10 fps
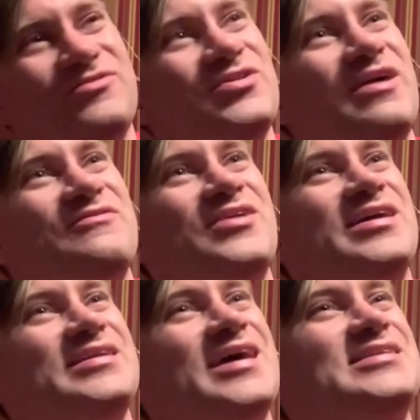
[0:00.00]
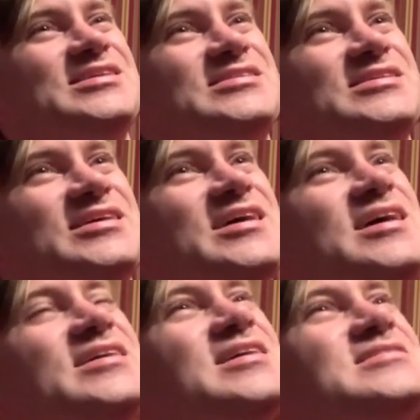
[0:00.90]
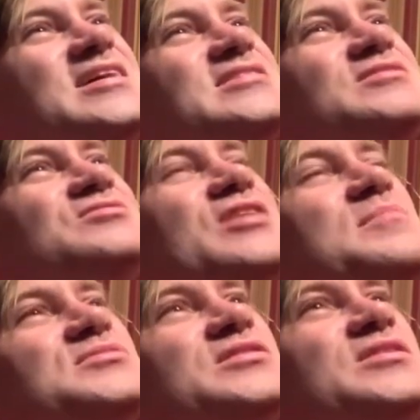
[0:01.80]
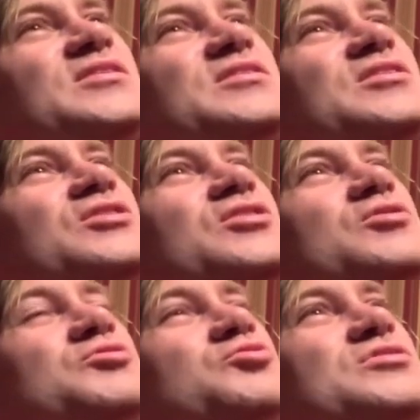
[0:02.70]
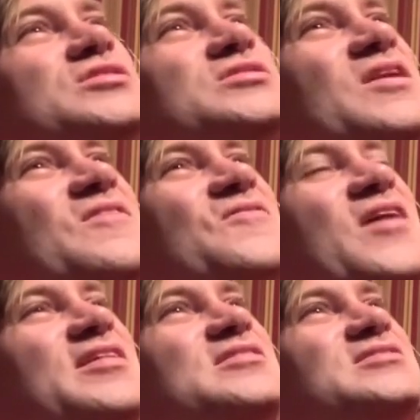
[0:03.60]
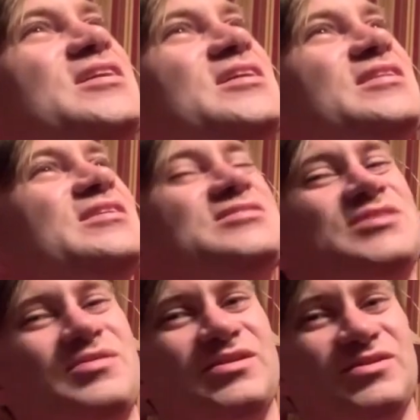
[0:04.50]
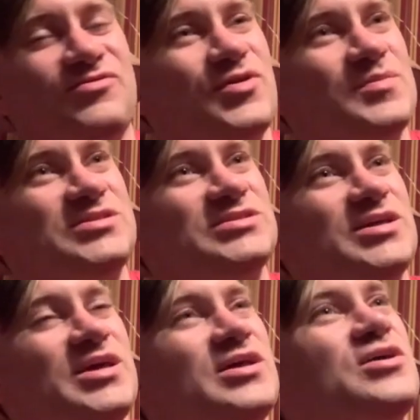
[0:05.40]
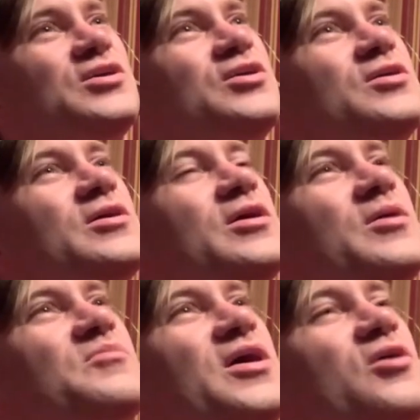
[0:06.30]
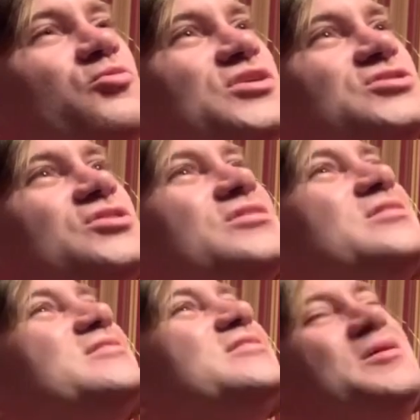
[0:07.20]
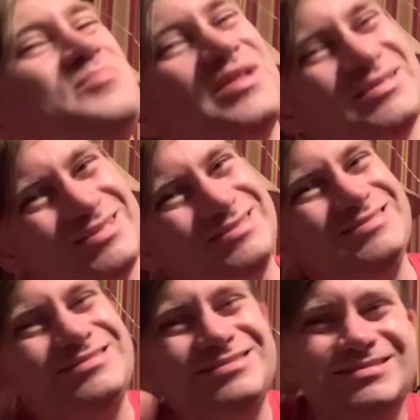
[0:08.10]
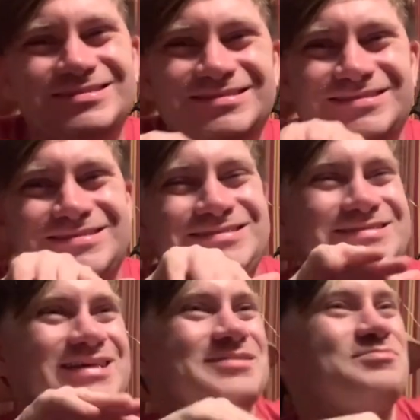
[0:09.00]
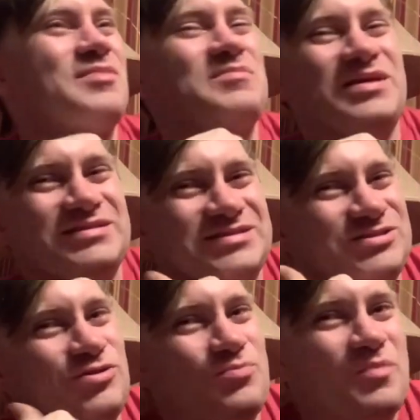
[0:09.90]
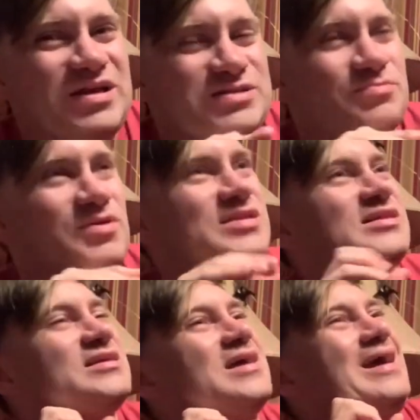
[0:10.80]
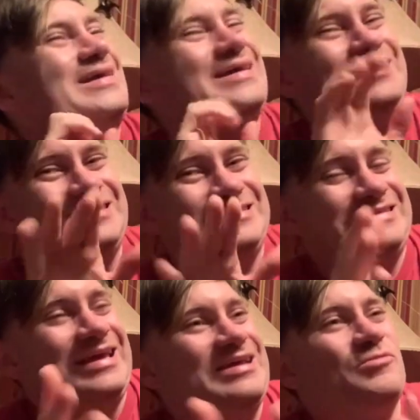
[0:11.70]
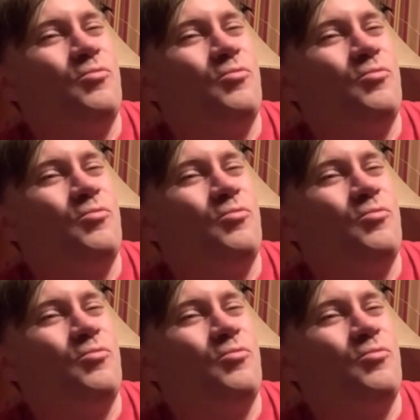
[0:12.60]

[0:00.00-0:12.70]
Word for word: If you have not had a chance to see it, yes, sometimes like the gratuitous violence that's something from like say, um, Hellraiser can be like say, like maybe it's too much, but I can understand